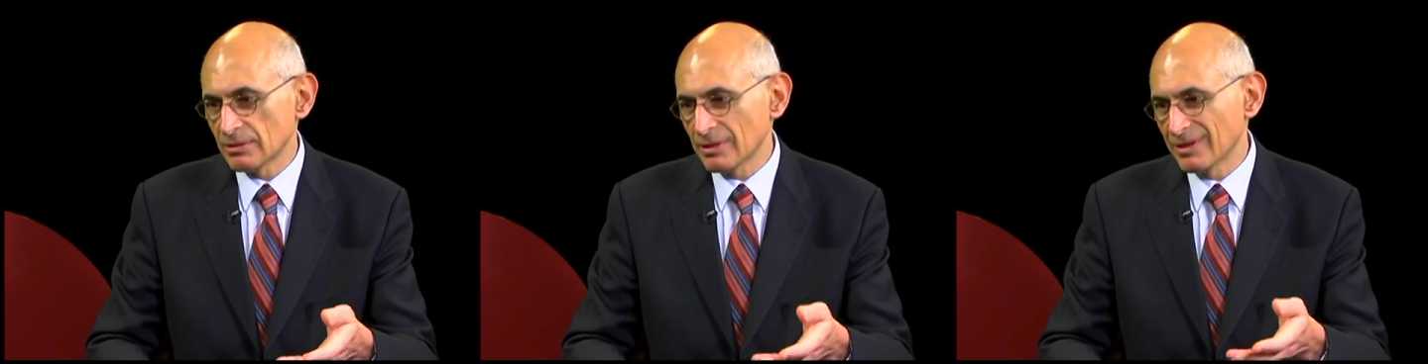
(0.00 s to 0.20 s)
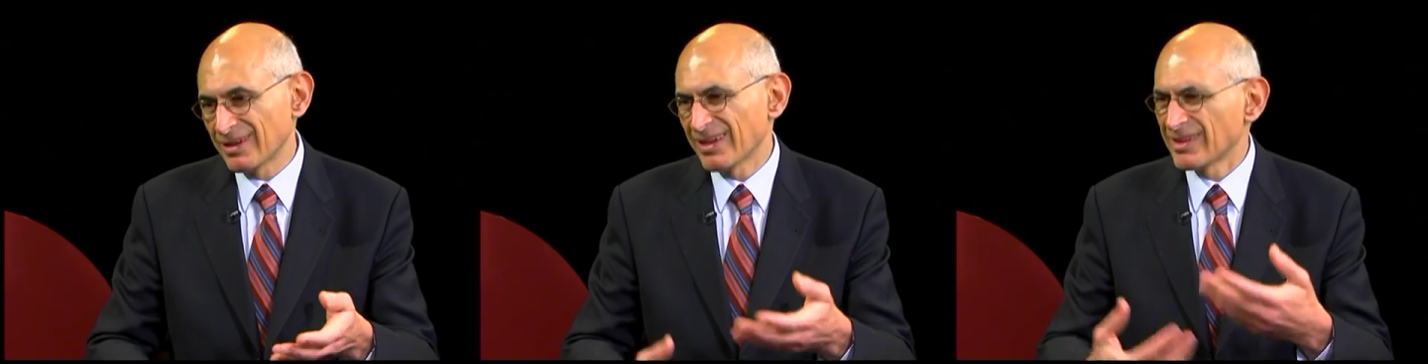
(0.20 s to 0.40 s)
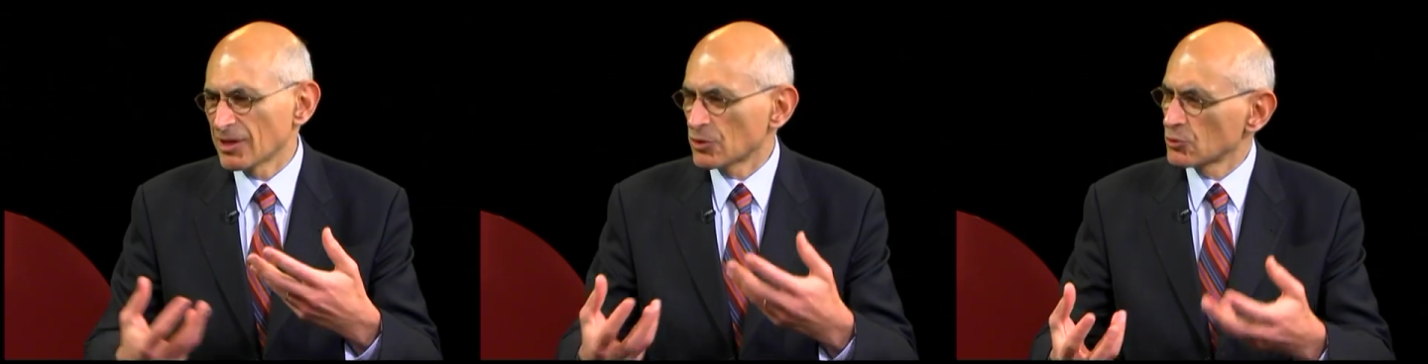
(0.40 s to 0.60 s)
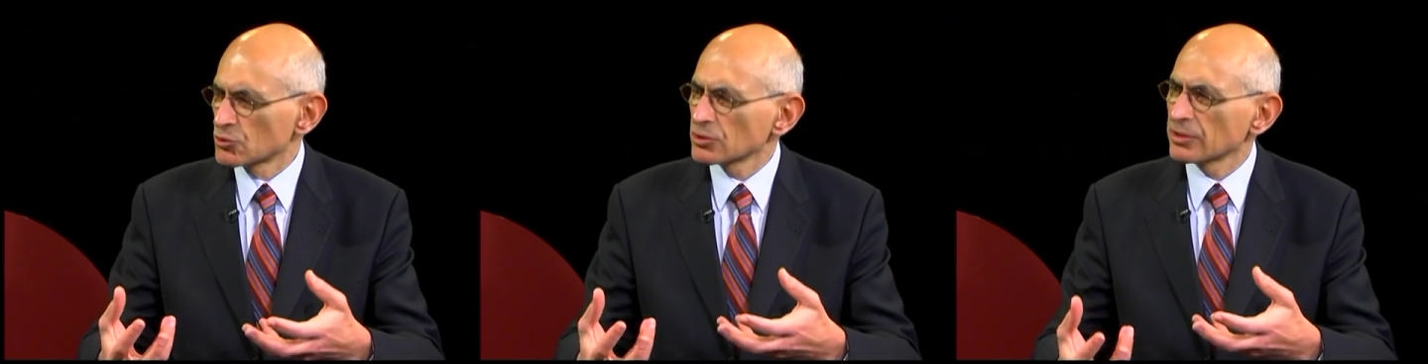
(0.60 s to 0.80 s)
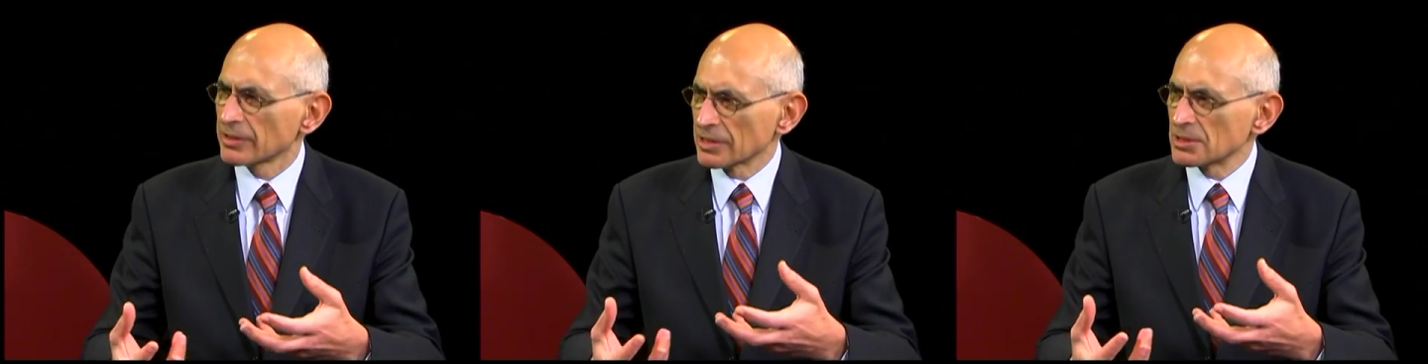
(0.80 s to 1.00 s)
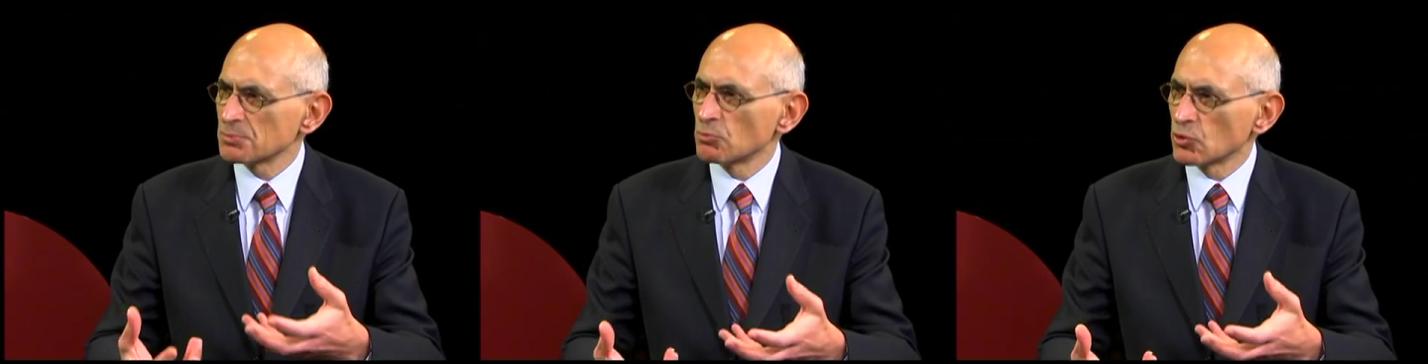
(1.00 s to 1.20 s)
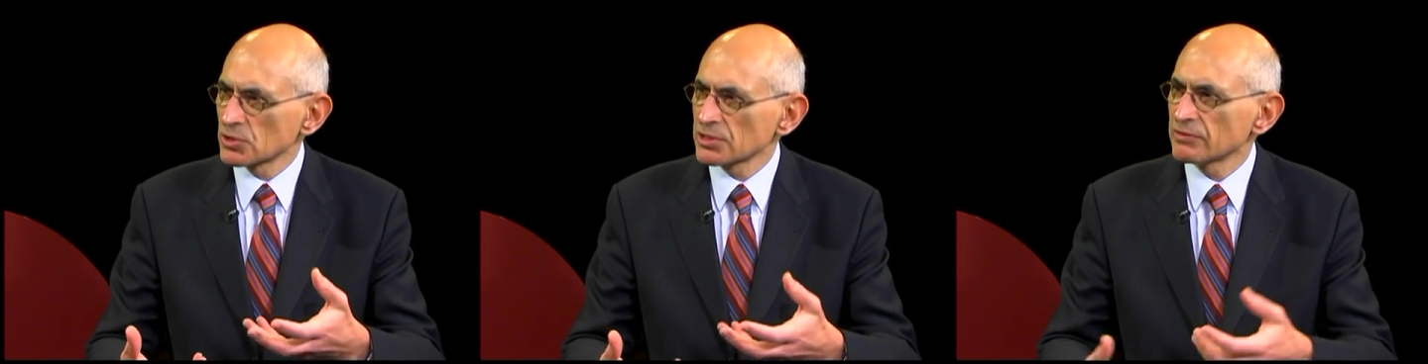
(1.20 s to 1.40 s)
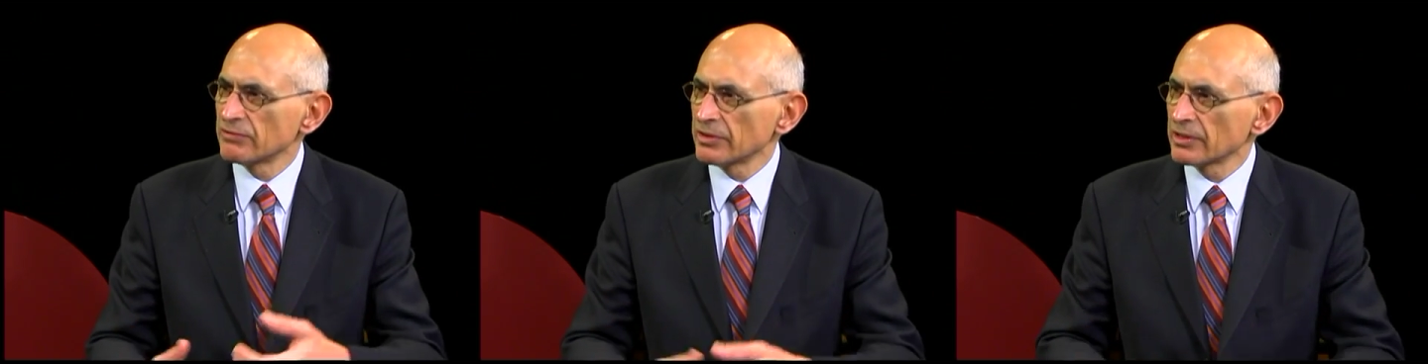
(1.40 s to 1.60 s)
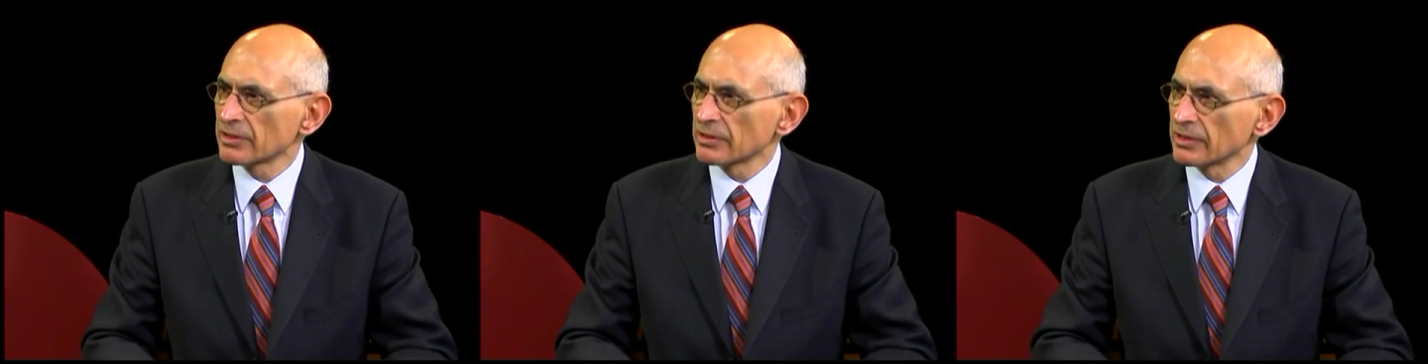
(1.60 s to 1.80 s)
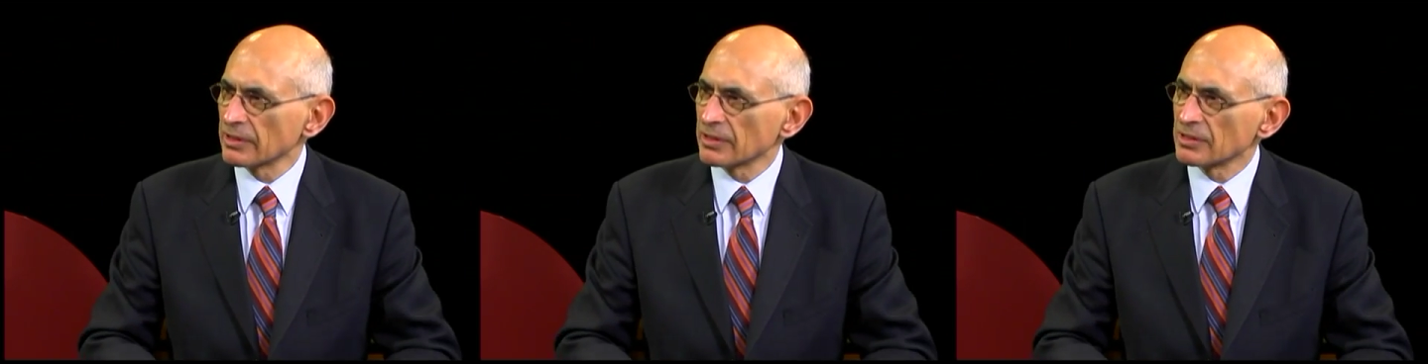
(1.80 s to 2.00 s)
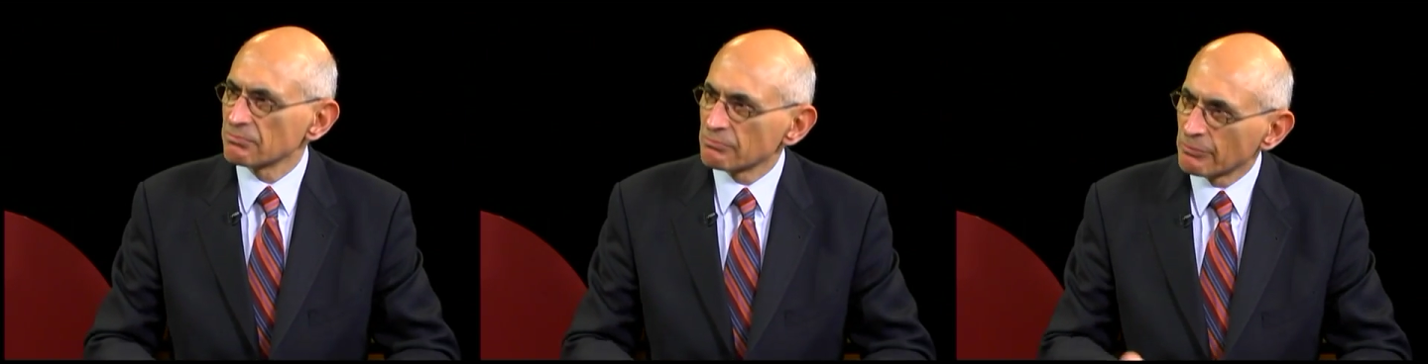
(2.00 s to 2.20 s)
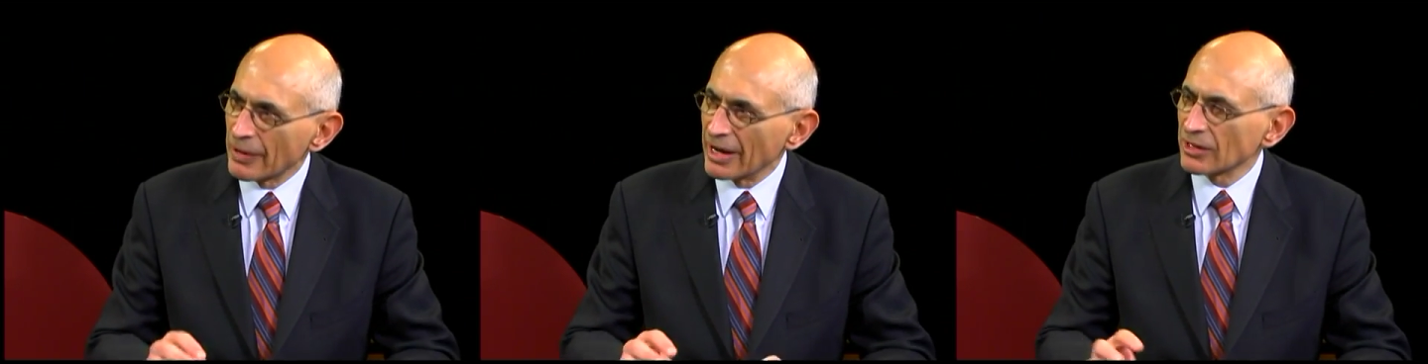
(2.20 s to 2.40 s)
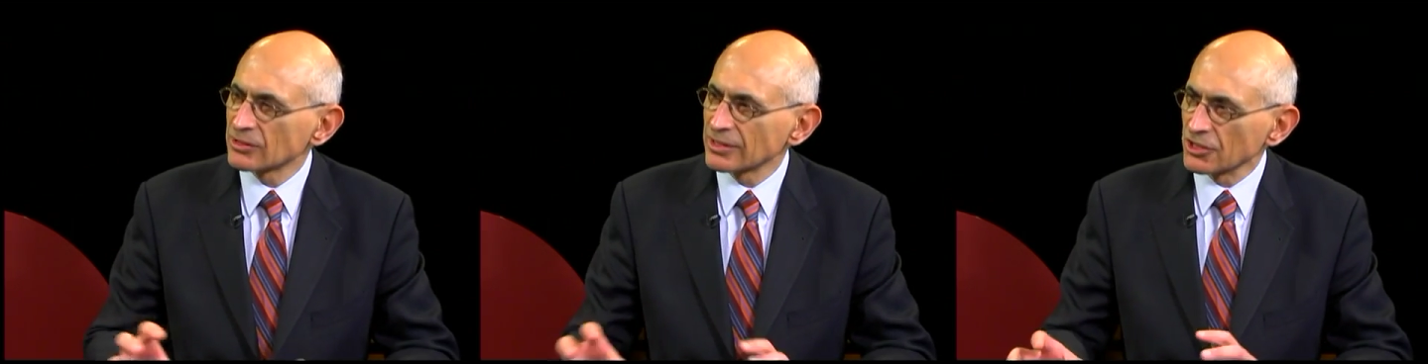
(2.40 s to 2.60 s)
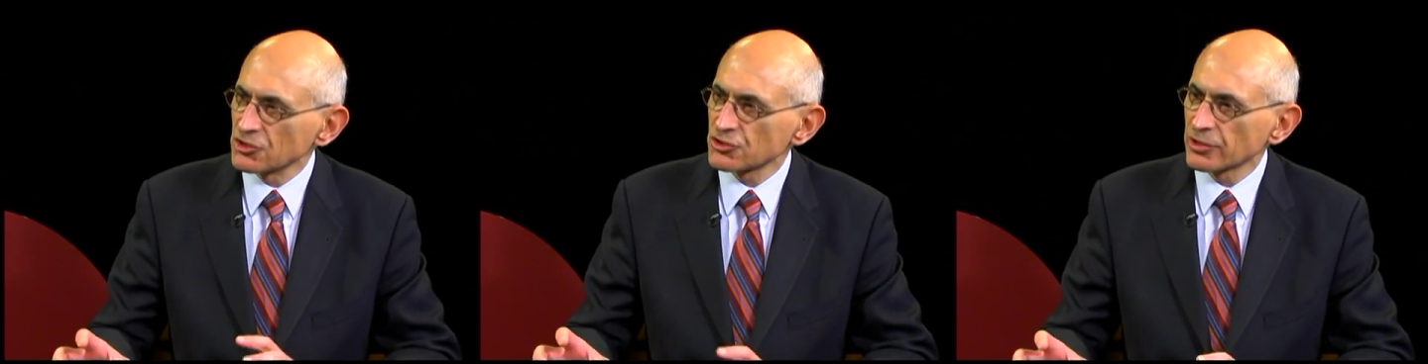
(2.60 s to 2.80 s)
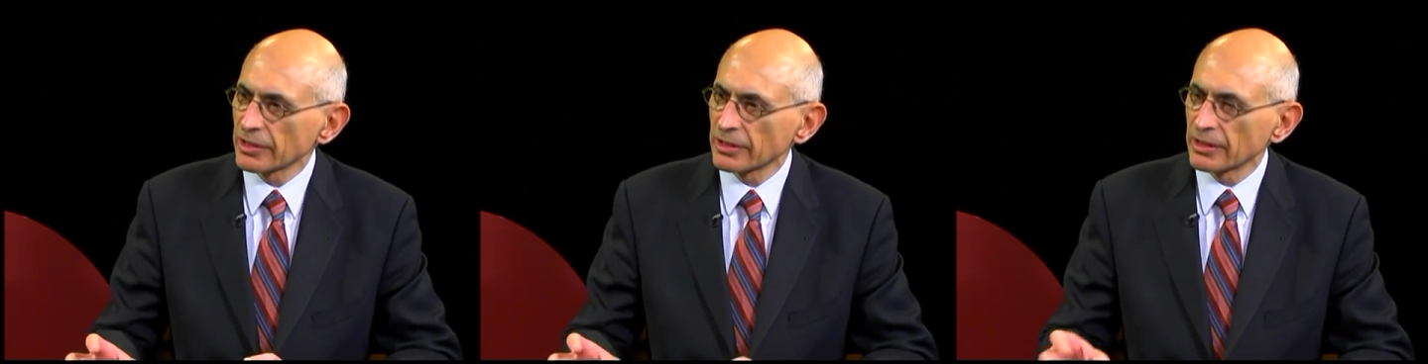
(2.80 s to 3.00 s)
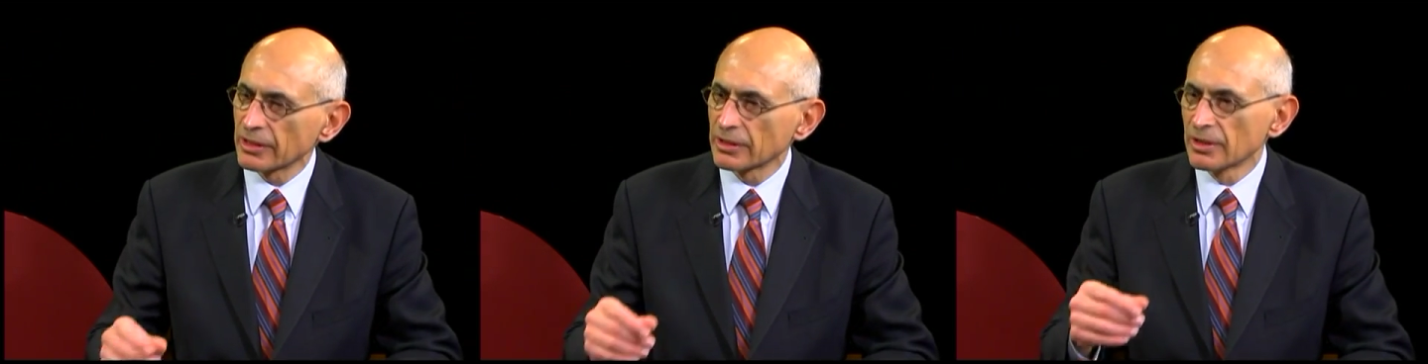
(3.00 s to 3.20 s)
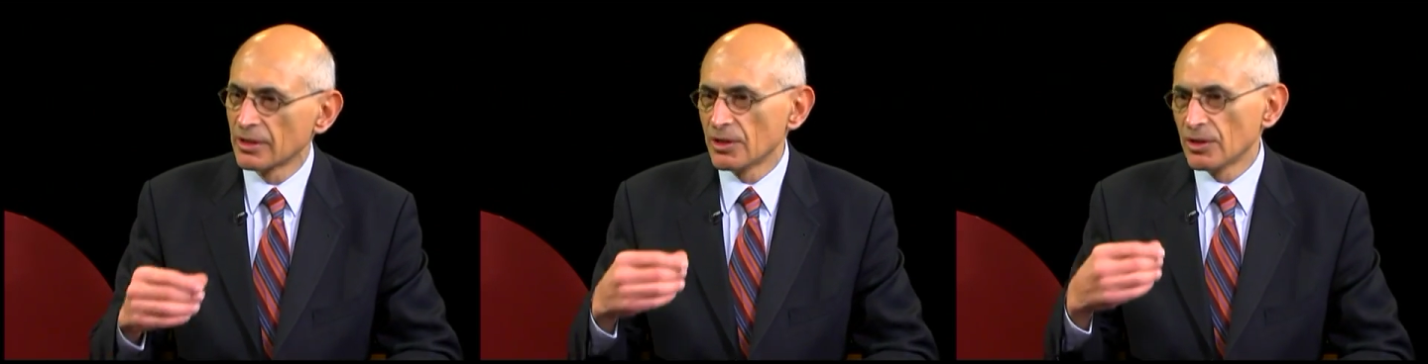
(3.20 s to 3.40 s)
a headache usually that's more severe than a mild tension headache. Mm-hmm.